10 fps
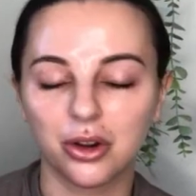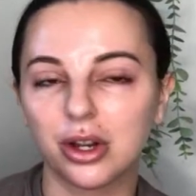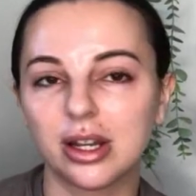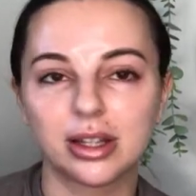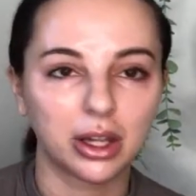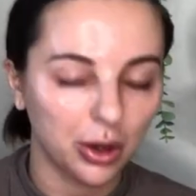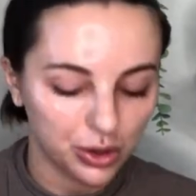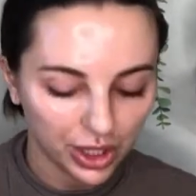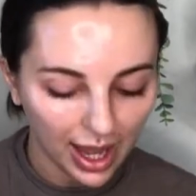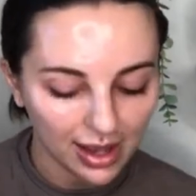ingredient like
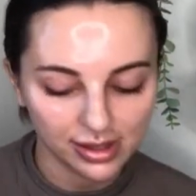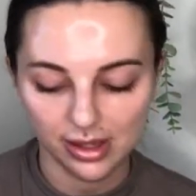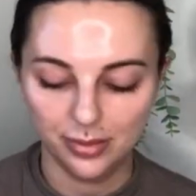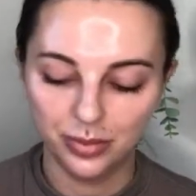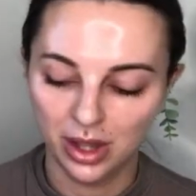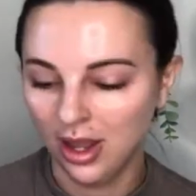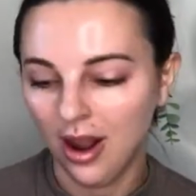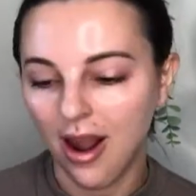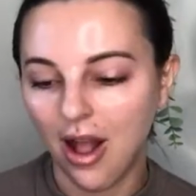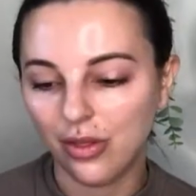kojic acid.
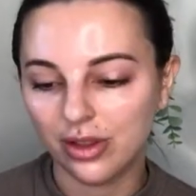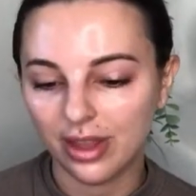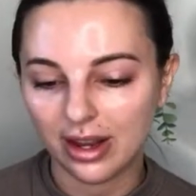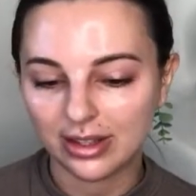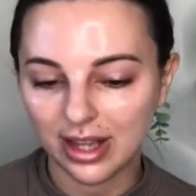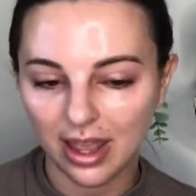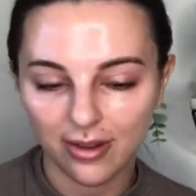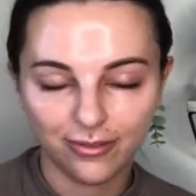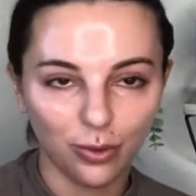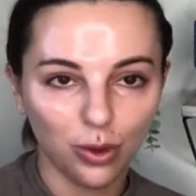And then like day
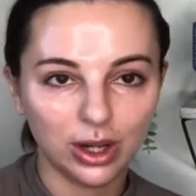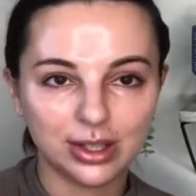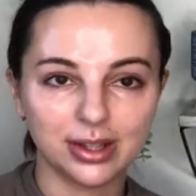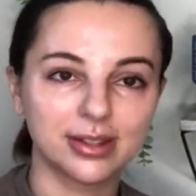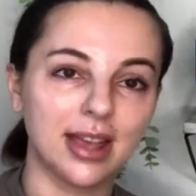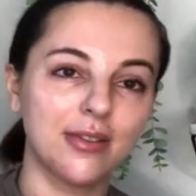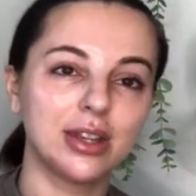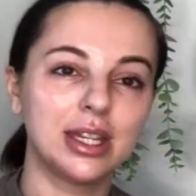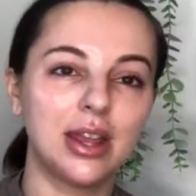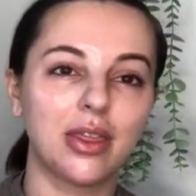four to
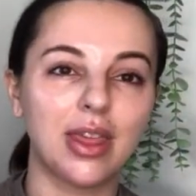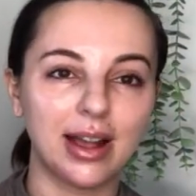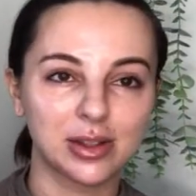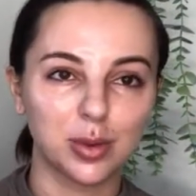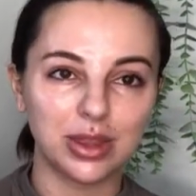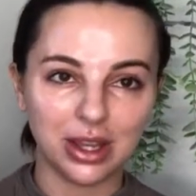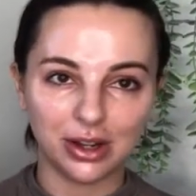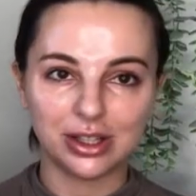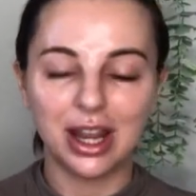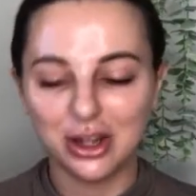seven, that's when the
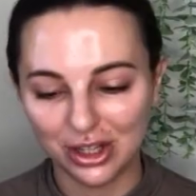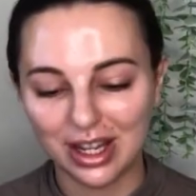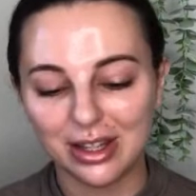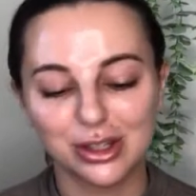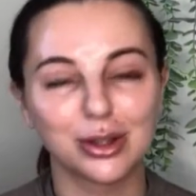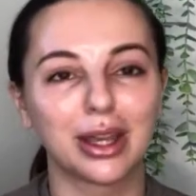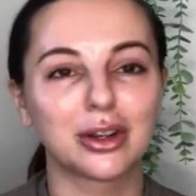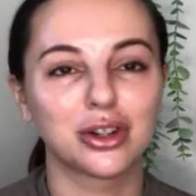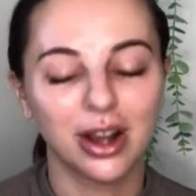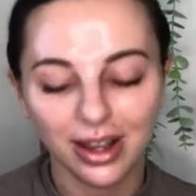irritation hits you like a
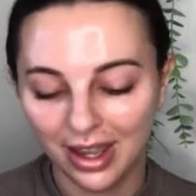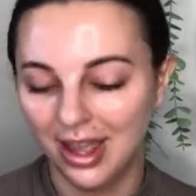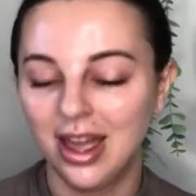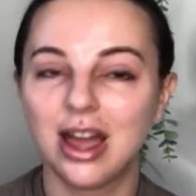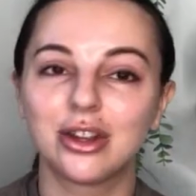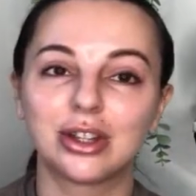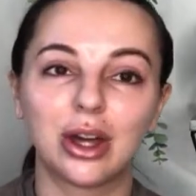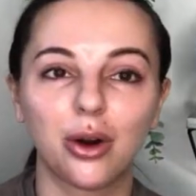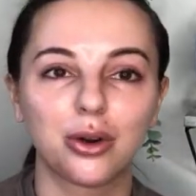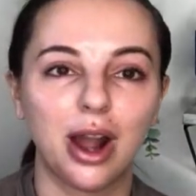truck and you're like,
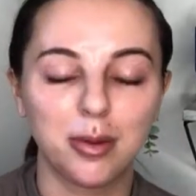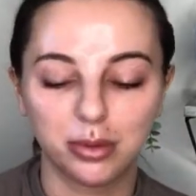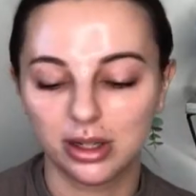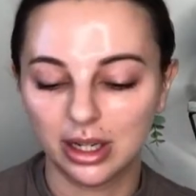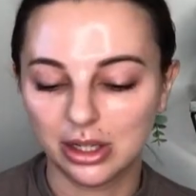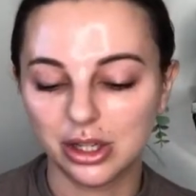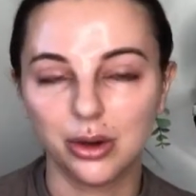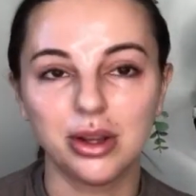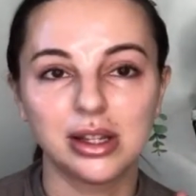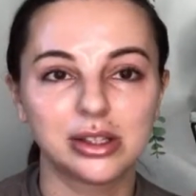oh crap, what did I do?
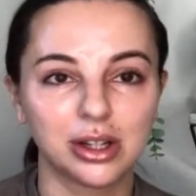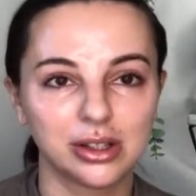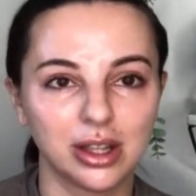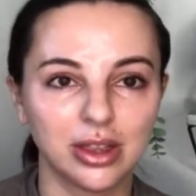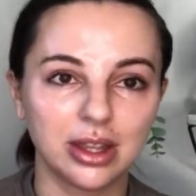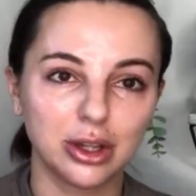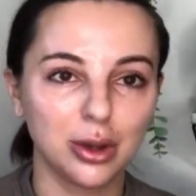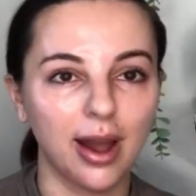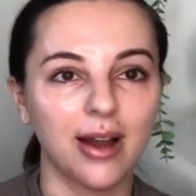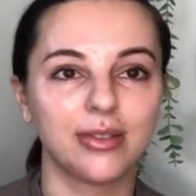And it starts and then you
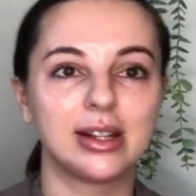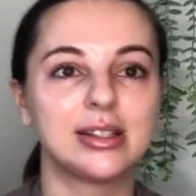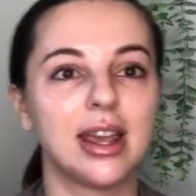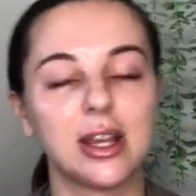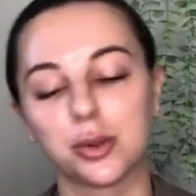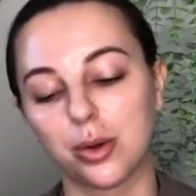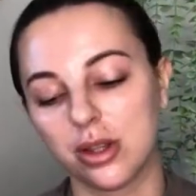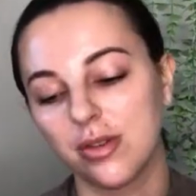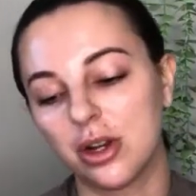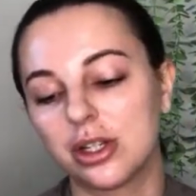have like days worth
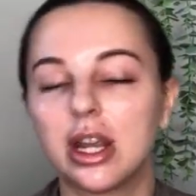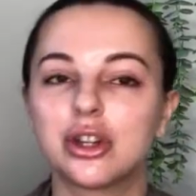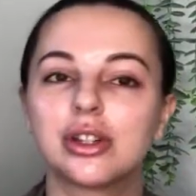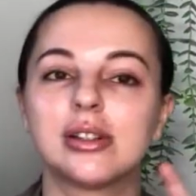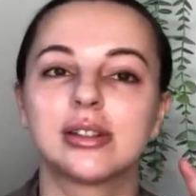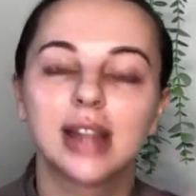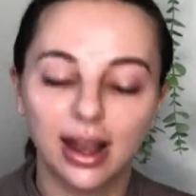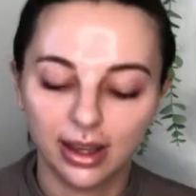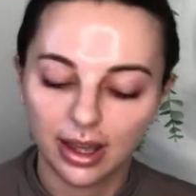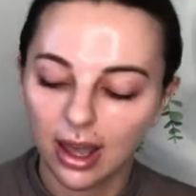of irritation
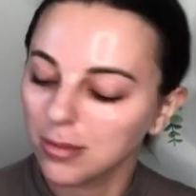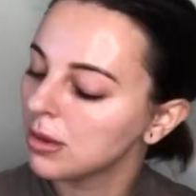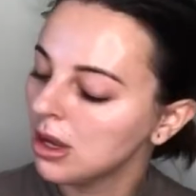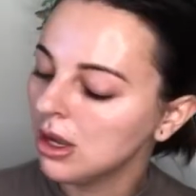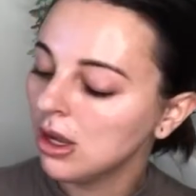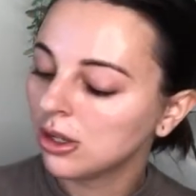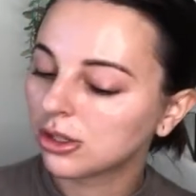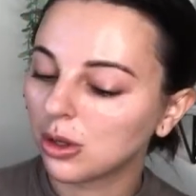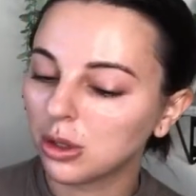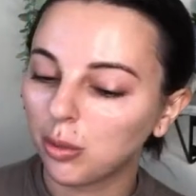stacking up.
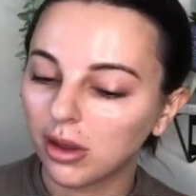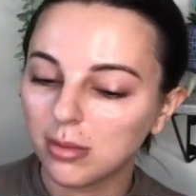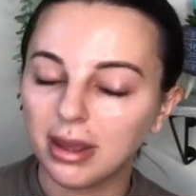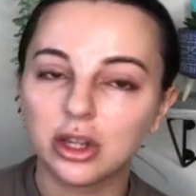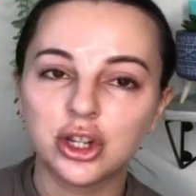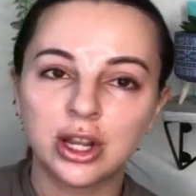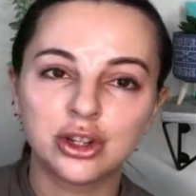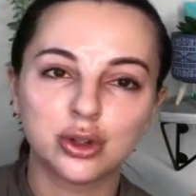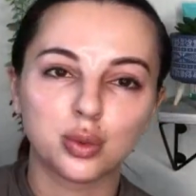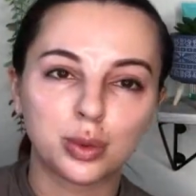So you want to make
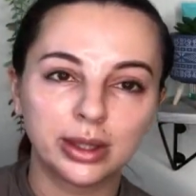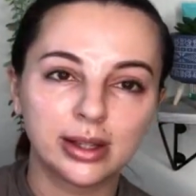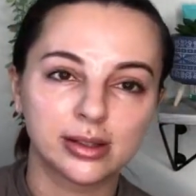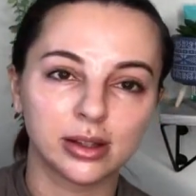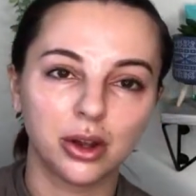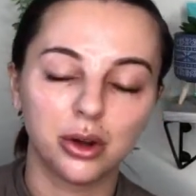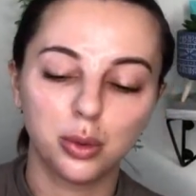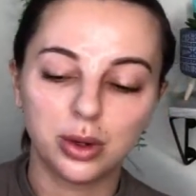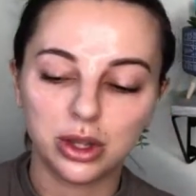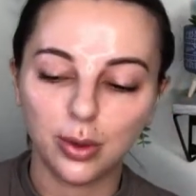changes really slow
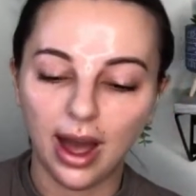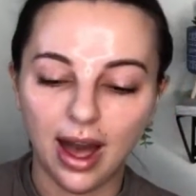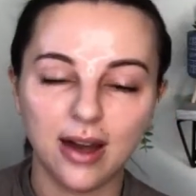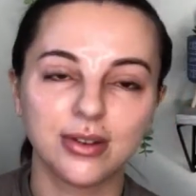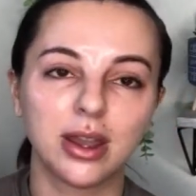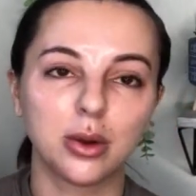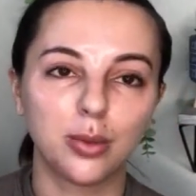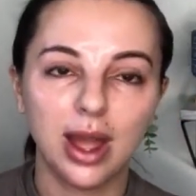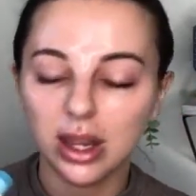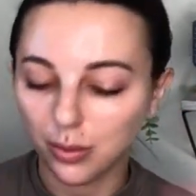when you have a
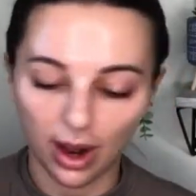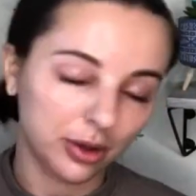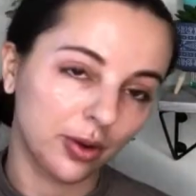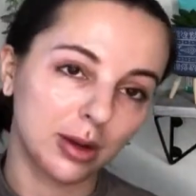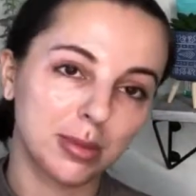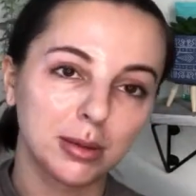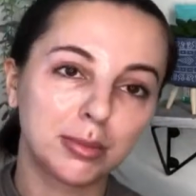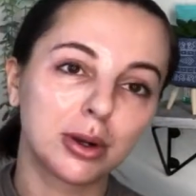any retinoid, but